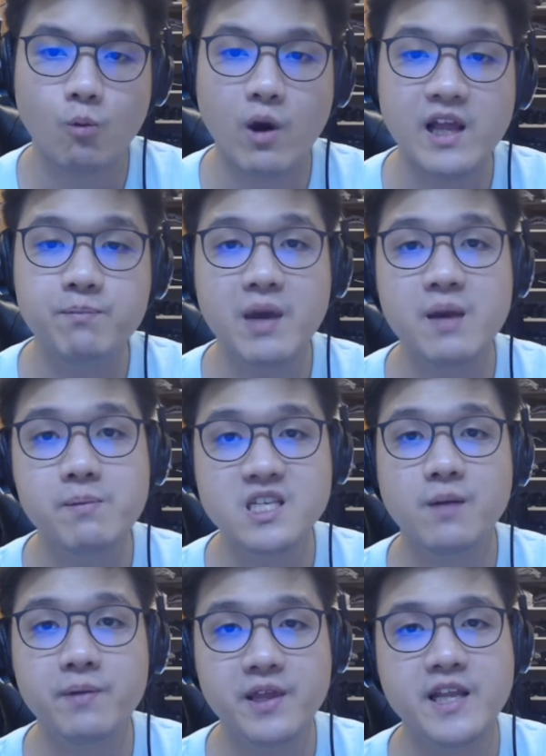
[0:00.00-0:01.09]
While it may be
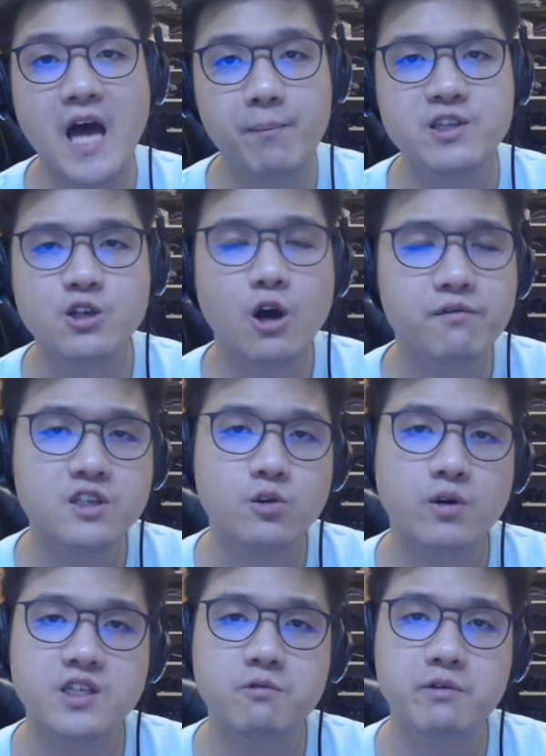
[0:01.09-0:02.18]
something that happens often to
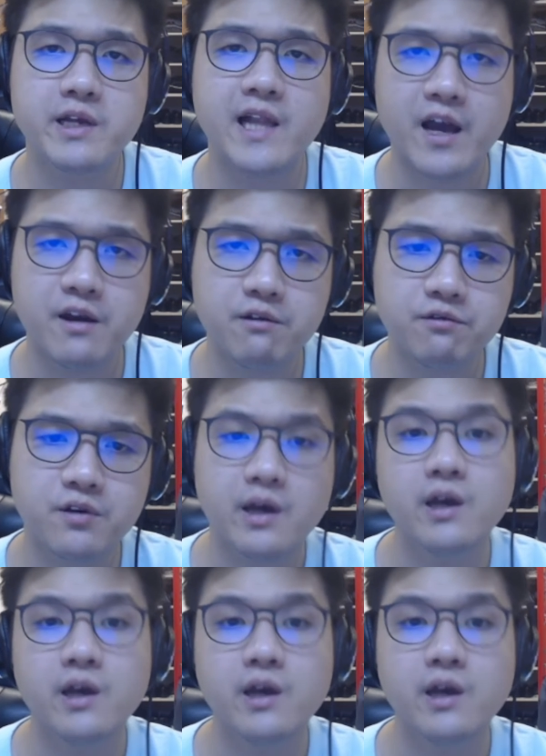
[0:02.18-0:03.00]
us in real life,